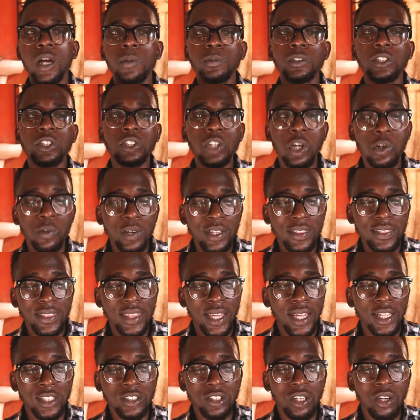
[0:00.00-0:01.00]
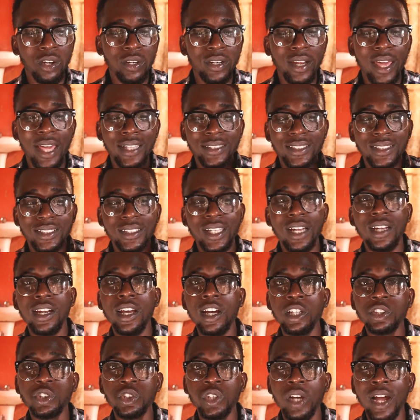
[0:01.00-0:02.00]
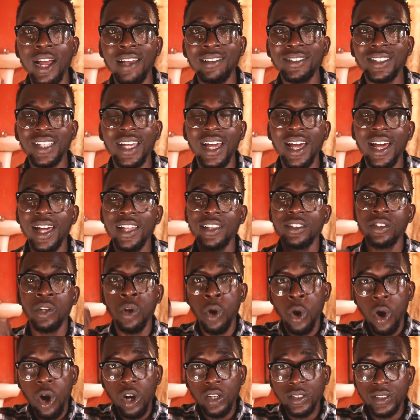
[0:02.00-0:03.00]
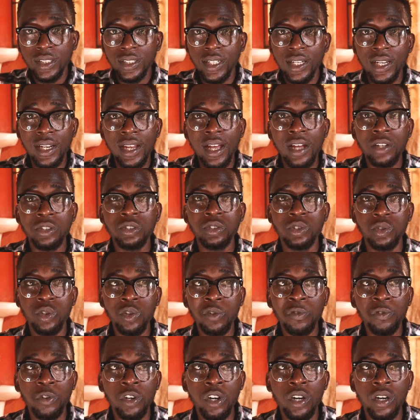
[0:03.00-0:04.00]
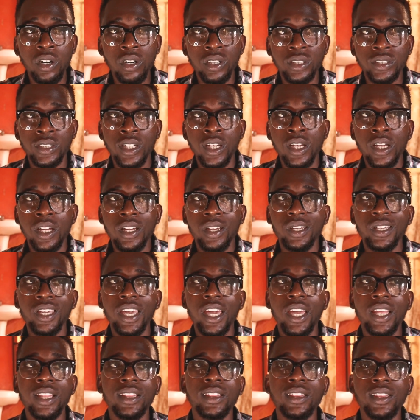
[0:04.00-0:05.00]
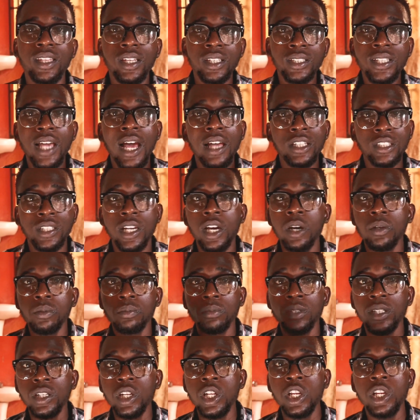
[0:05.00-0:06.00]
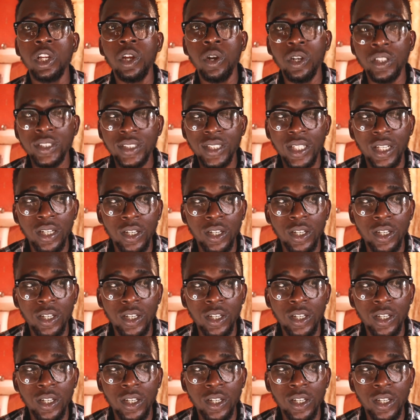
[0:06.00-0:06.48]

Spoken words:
storing things on external drives and on the cloud do for us. Okay, this has helped me a lot